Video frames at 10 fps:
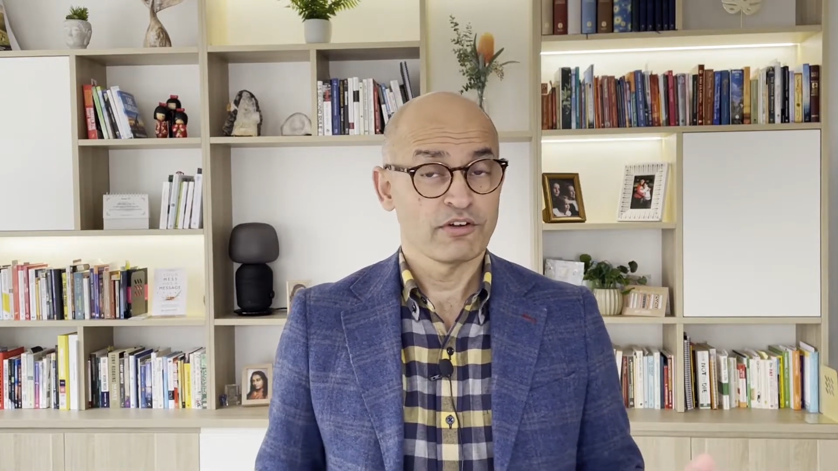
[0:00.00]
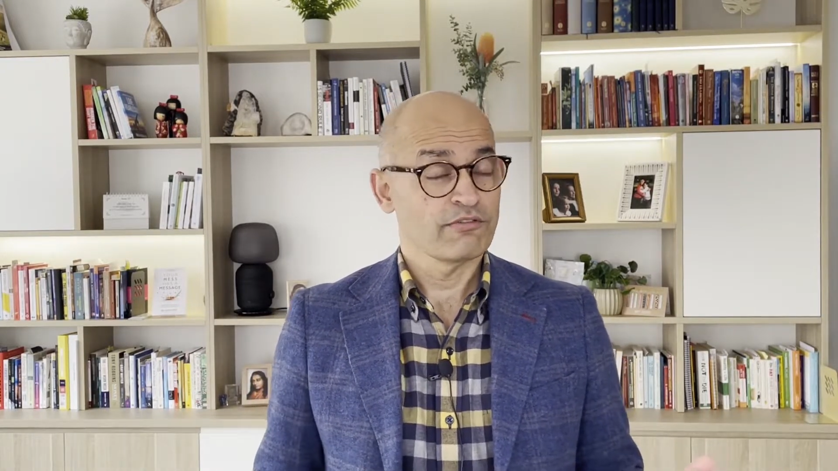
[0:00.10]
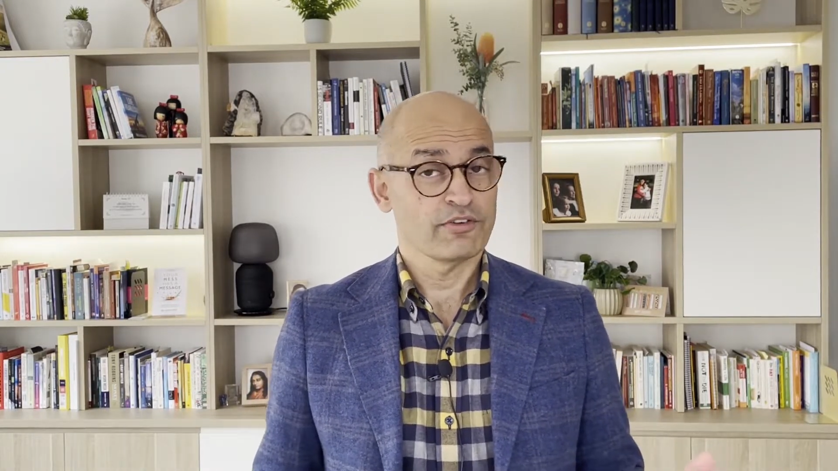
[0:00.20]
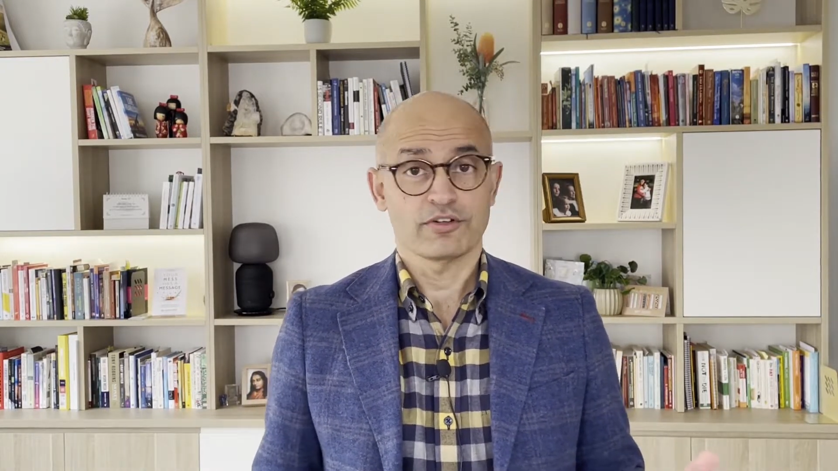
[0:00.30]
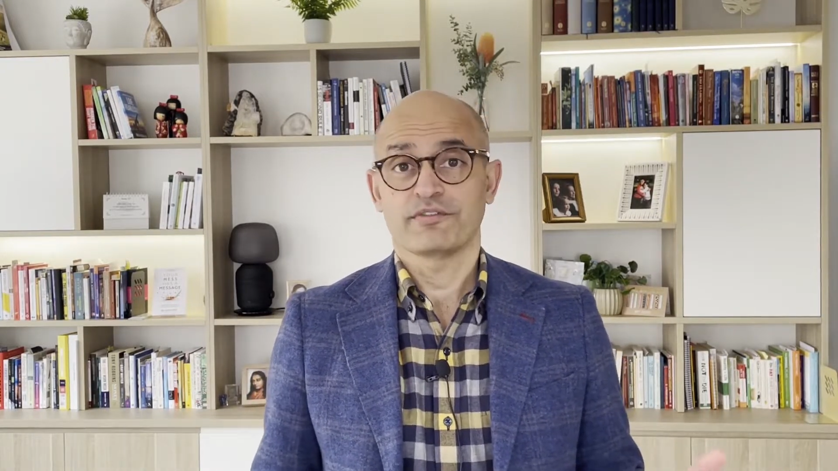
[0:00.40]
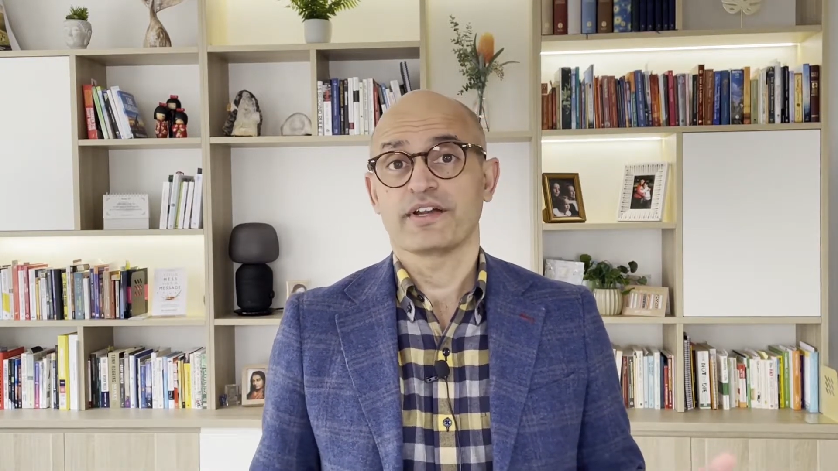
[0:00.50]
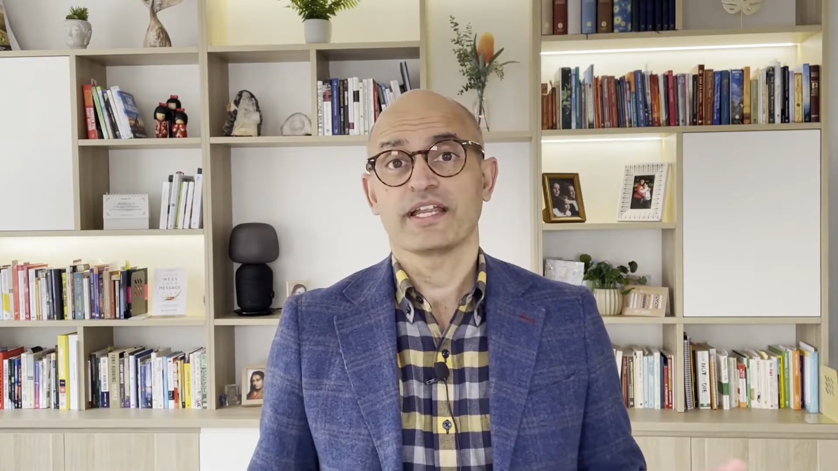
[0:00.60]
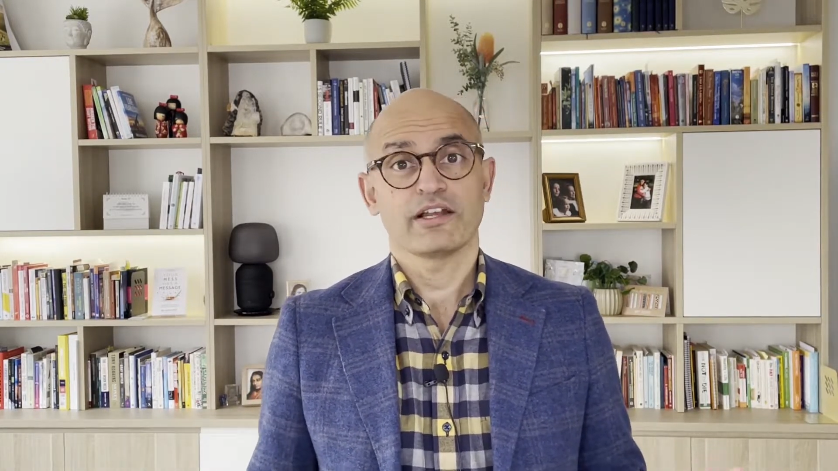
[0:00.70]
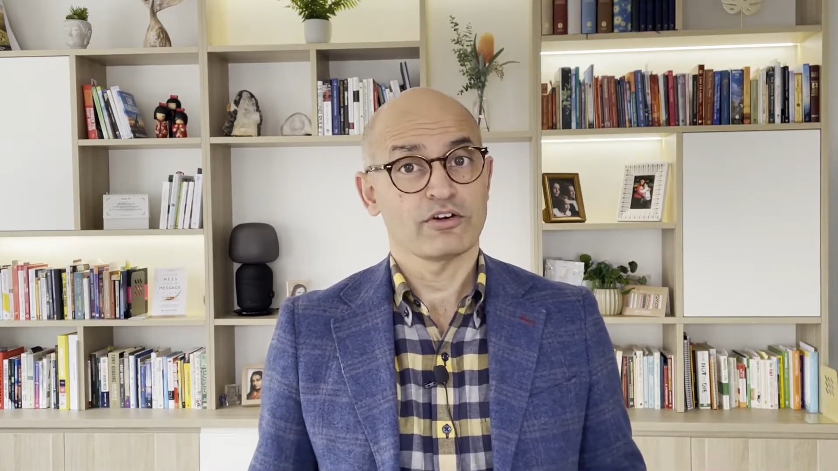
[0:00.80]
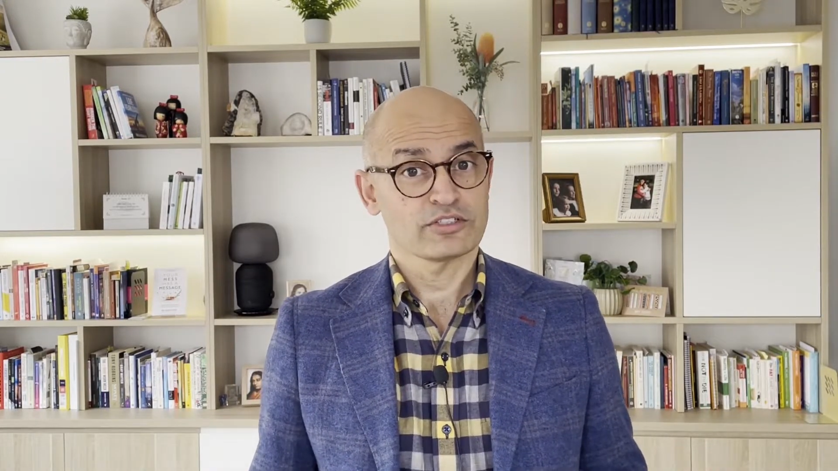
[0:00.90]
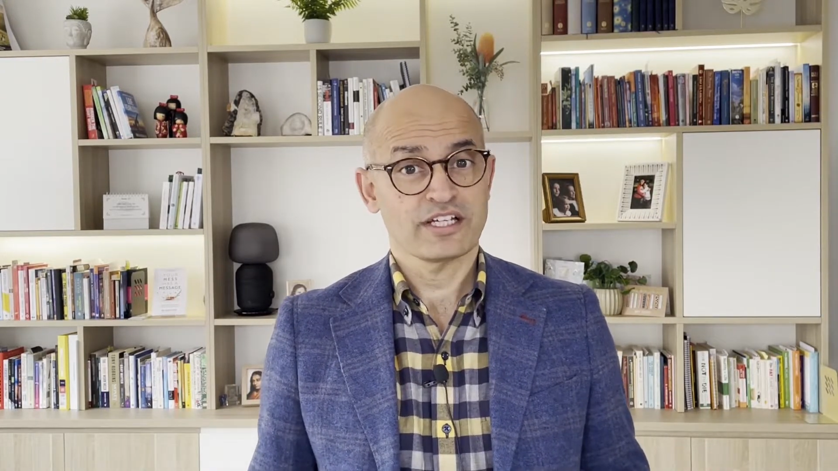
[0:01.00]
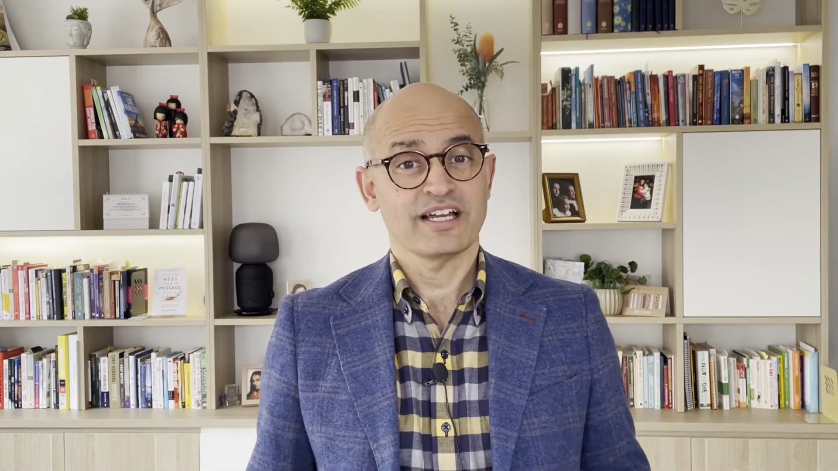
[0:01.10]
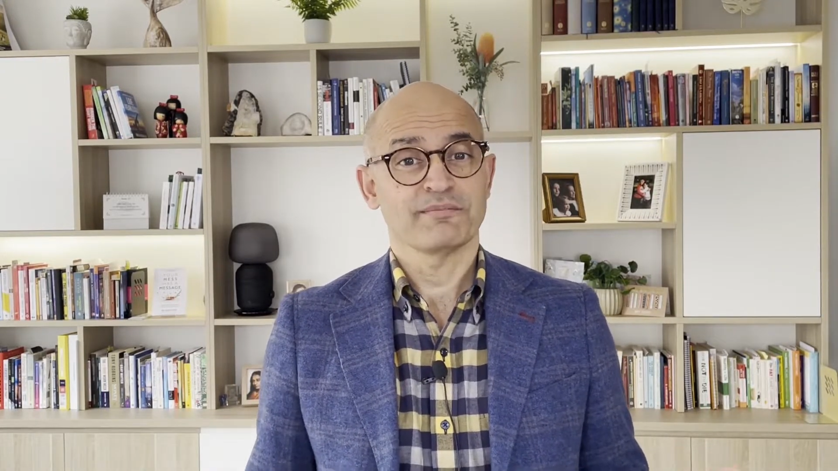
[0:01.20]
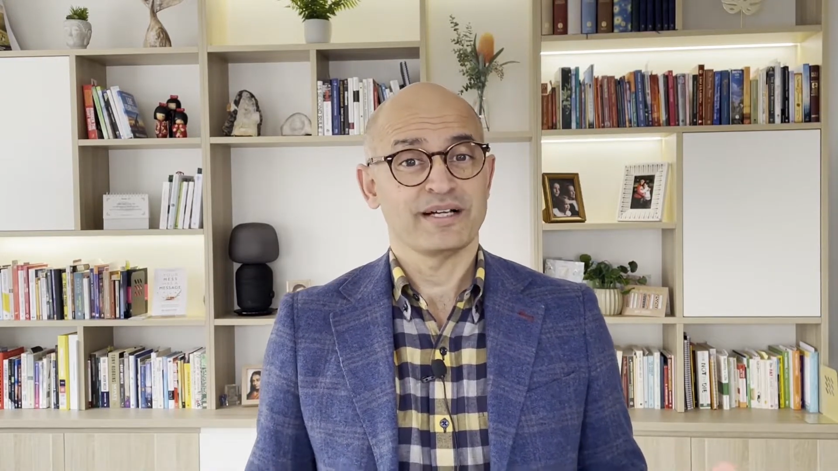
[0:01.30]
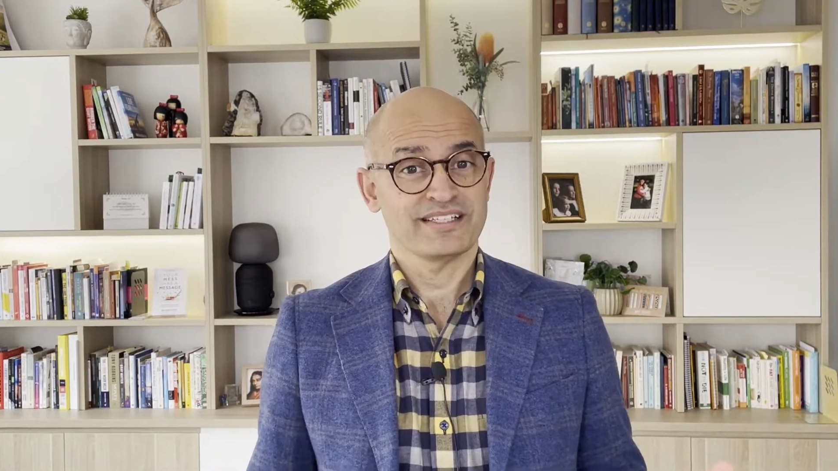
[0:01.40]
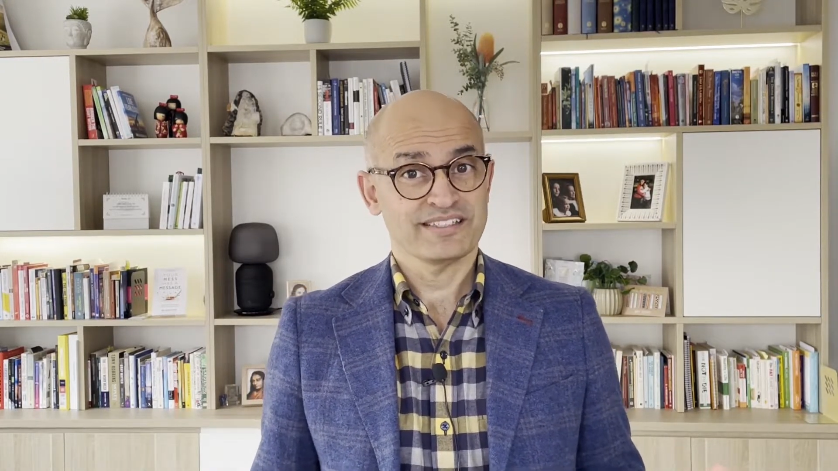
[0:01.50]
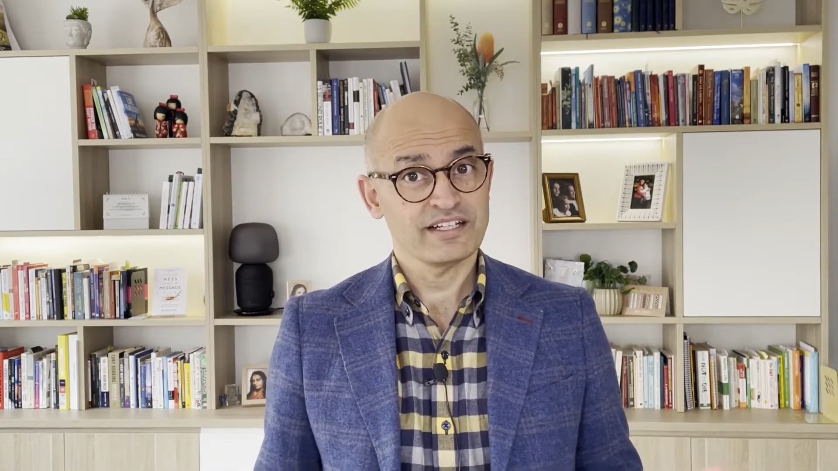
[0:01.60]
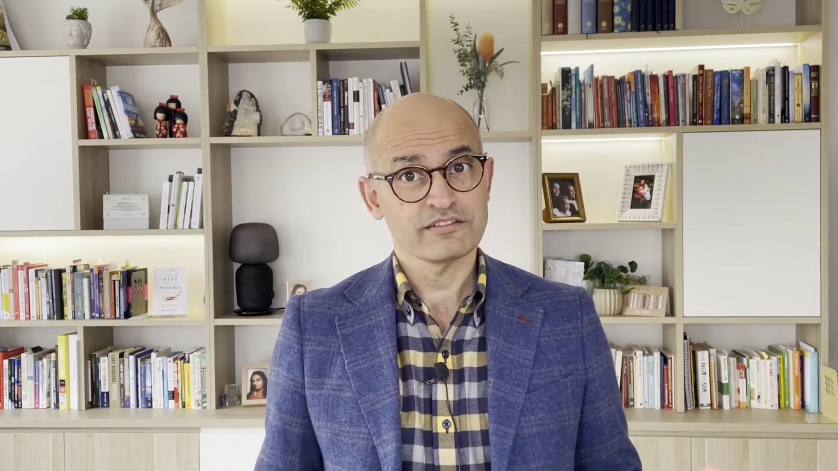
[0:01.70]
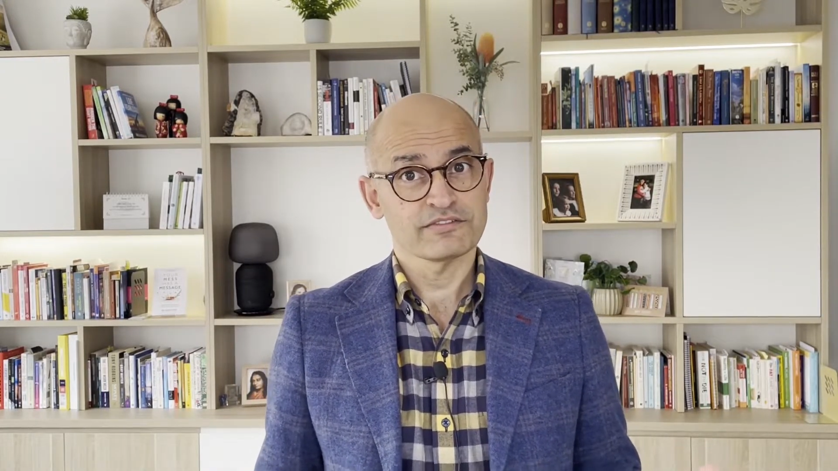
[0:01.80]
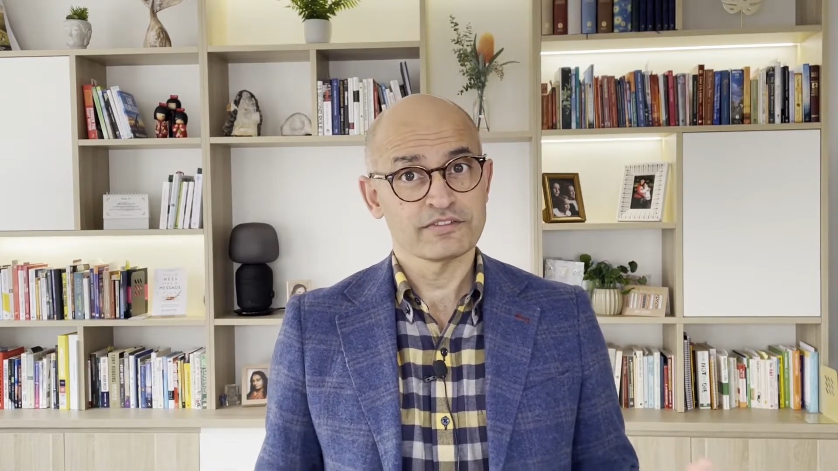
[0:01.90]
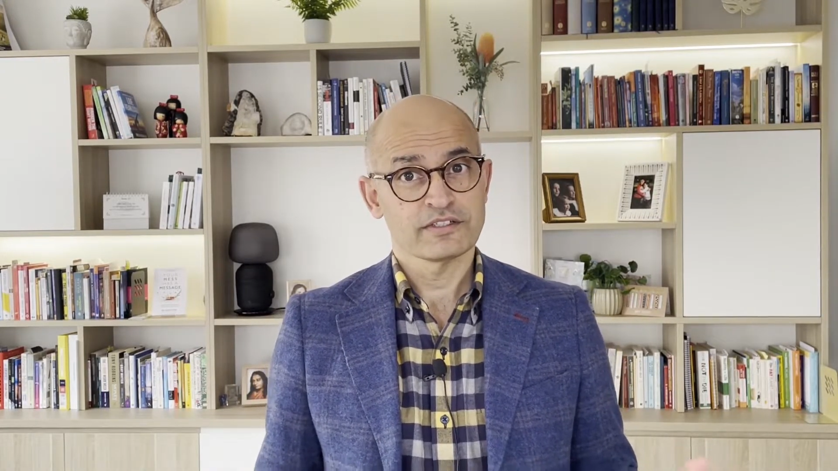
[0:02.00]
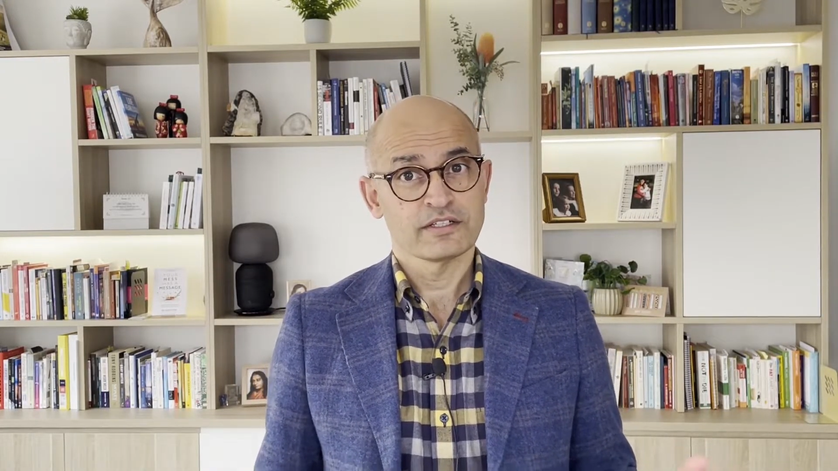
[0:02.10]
for a very long time myself,